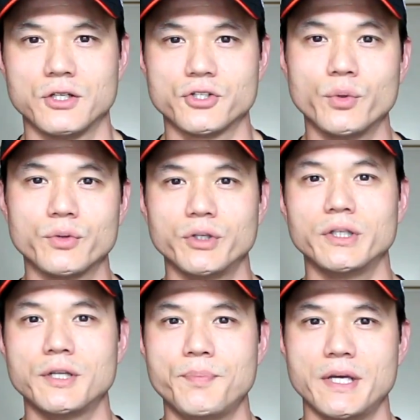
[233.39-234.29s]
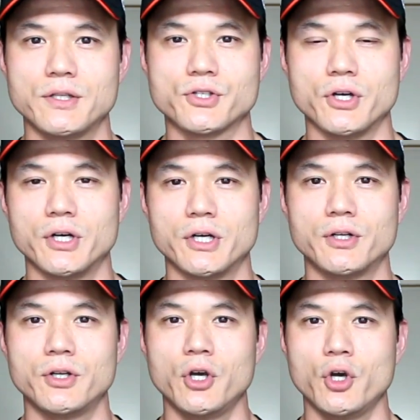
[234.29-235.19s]
So it really depends
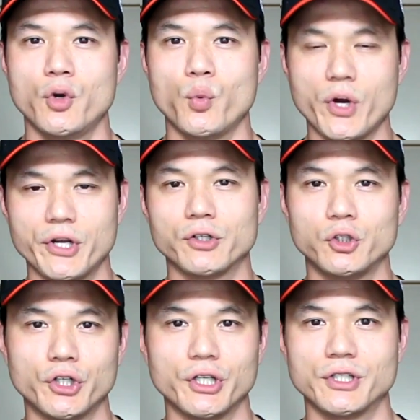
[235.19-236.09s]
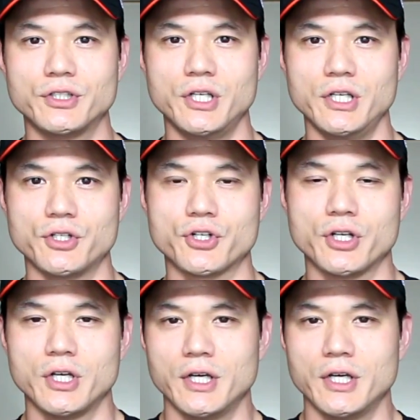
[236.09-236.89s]
on where you're looking to teach.